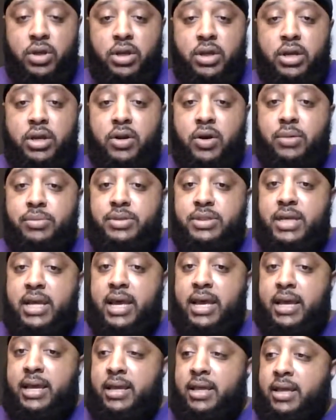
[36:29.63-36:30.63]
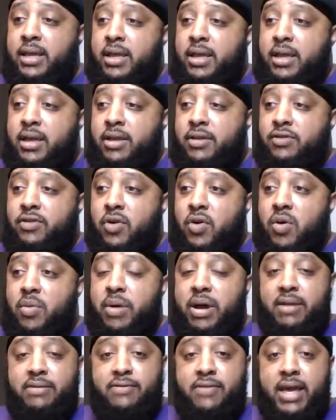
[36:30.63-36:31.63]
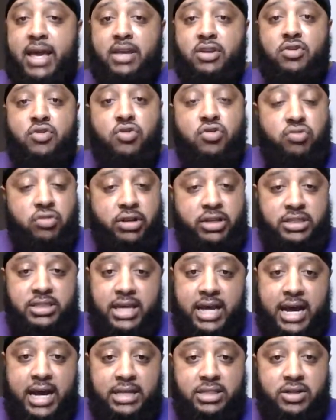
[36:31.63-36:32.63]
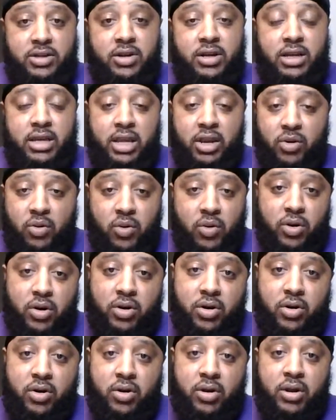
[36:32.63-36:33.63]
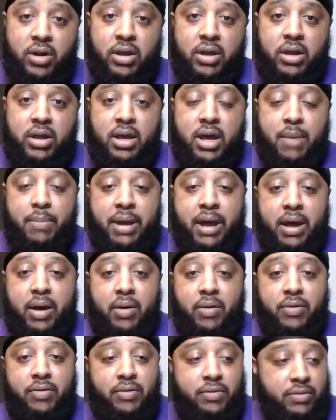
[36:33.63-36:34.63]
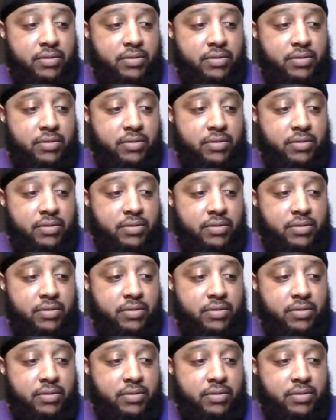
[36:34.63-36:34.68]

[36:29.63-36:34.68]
You know what I'm saying? So by the fact you criticizing her and getting on her about